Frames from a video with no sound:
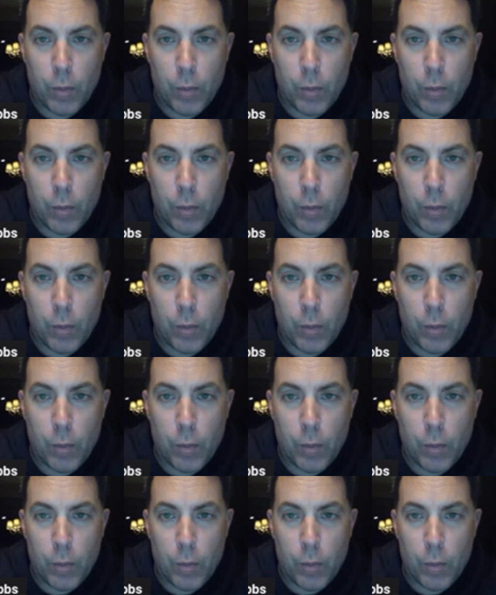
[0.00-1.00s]
again,
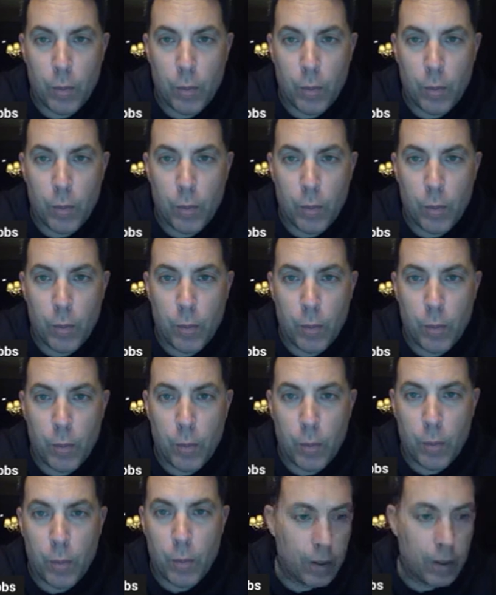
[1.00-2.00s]
again, he's on. Okay, we gave
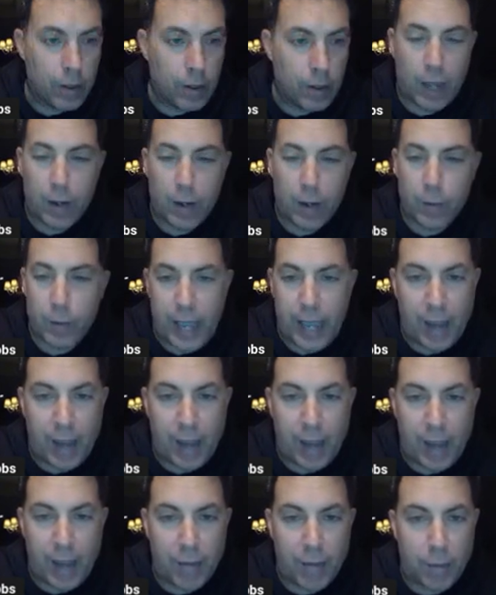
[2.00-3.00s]
him cover zero
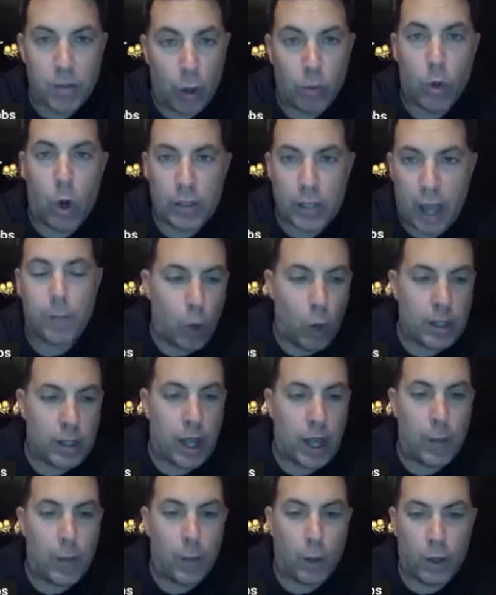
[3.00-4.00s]
all the time,
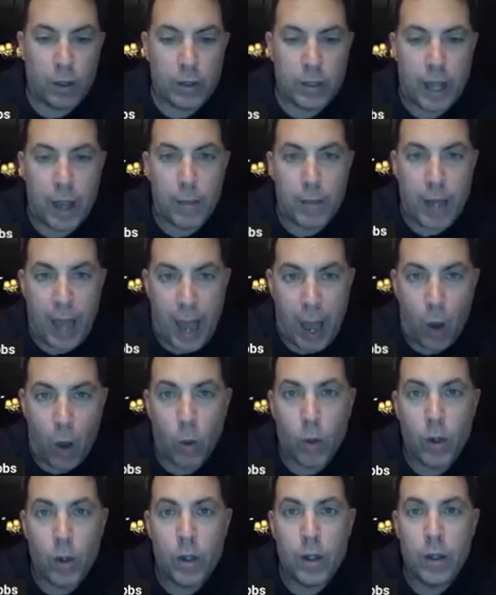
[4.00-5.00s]
all the time, all the time.
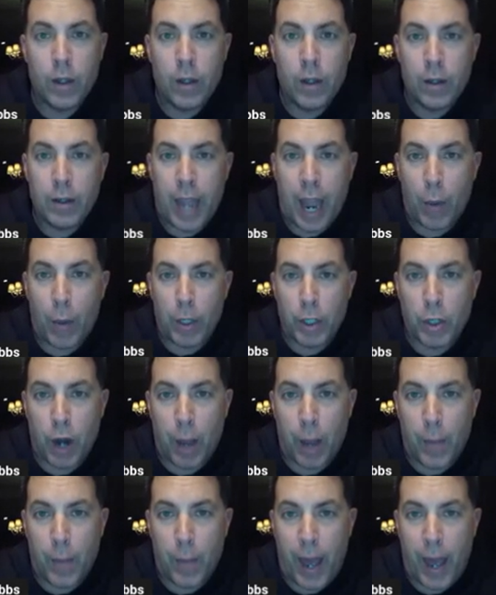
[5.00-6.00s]
Now,
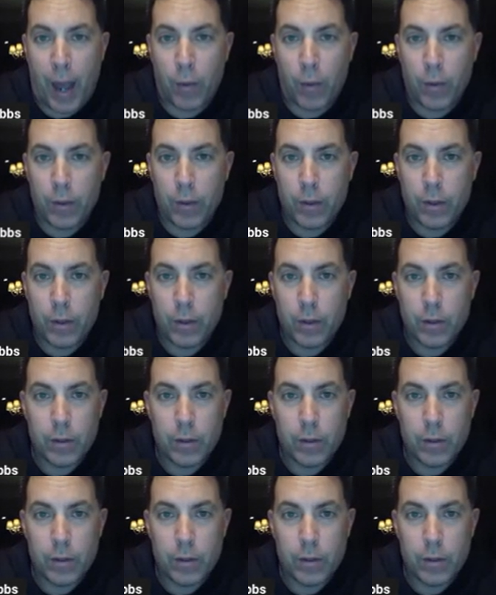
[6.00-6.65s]
now we drop out,